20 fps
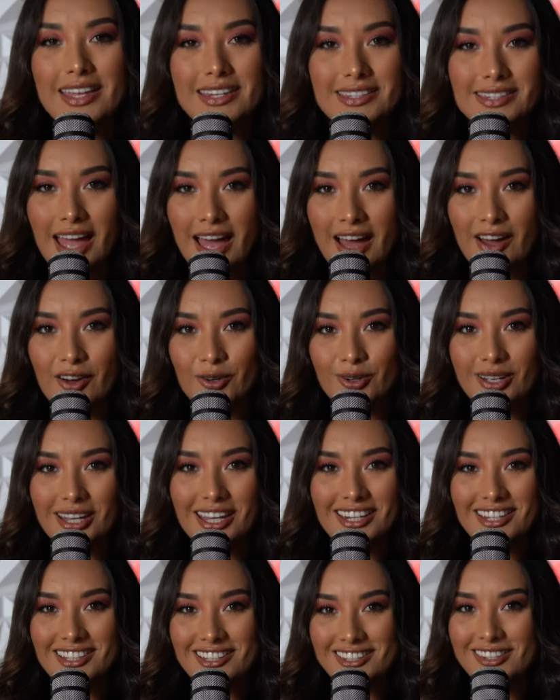And
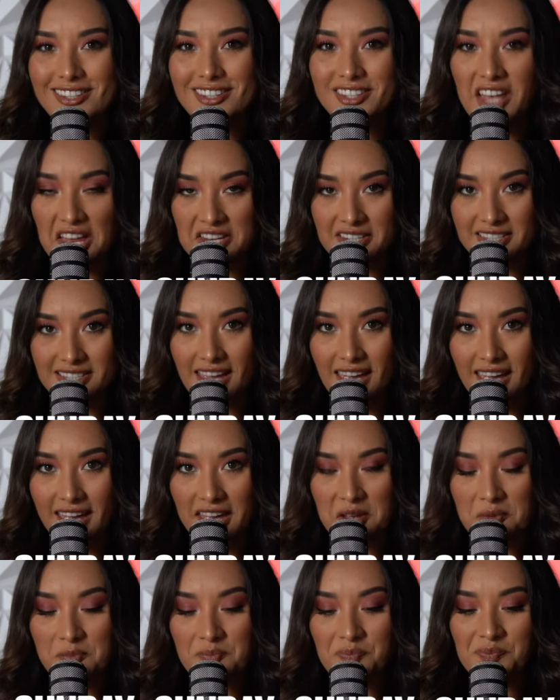now it is
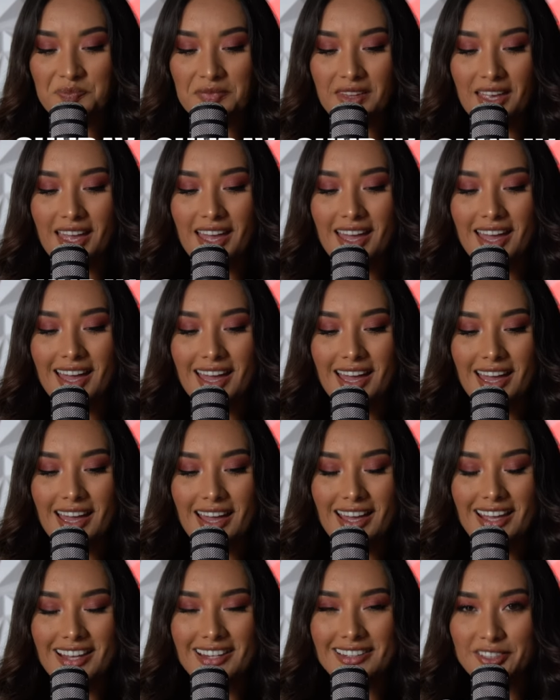Sunday.
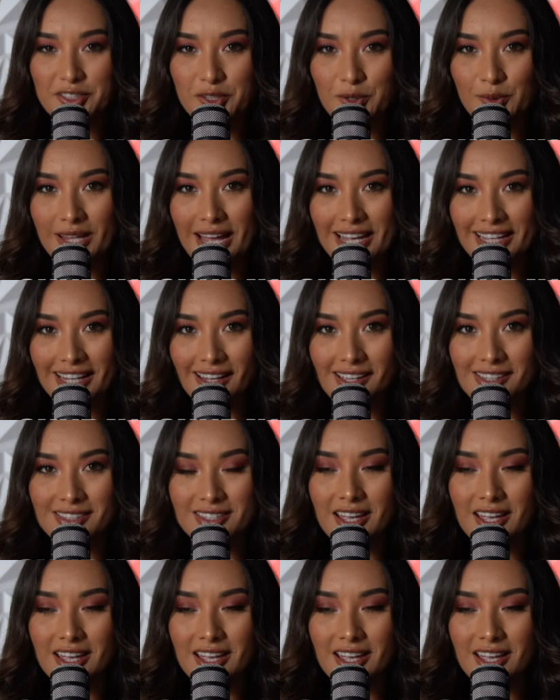And so, like I